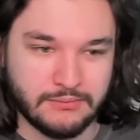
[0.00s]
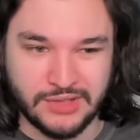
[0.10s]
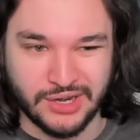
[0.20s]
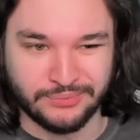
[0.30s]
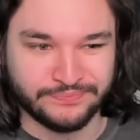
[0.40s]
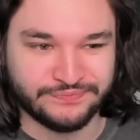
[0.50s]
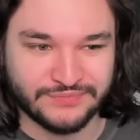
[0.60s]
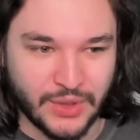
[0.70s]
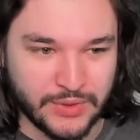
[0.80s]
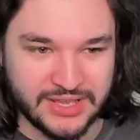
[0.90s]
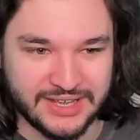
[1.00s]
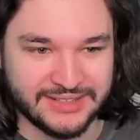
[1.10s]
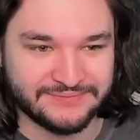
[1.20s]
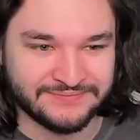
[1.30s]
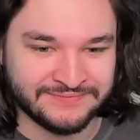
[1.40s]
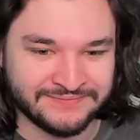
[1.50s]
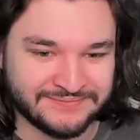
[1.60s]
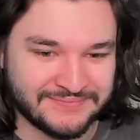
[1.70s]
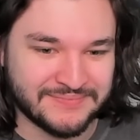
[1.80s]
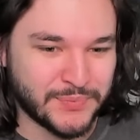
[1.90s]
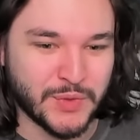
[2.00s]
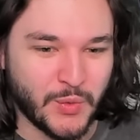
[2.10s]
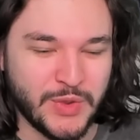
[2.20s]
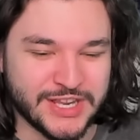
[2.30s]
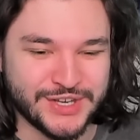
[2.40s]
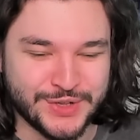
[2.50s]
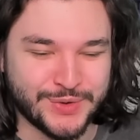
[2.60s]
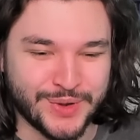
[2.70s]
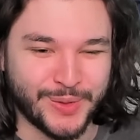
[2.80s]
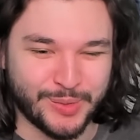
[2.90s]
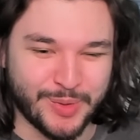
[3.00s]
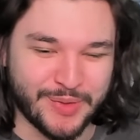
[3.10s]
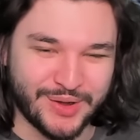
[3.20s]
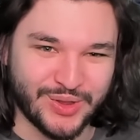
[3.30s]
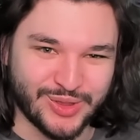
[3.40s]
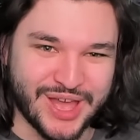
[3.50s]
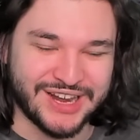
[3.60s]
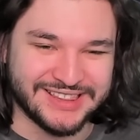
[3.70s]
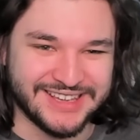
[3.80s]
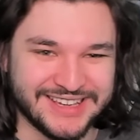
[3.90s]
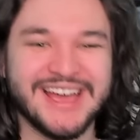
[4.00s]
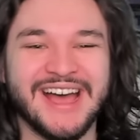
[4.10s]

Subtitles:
you know, we can do a little bit better than that, I think.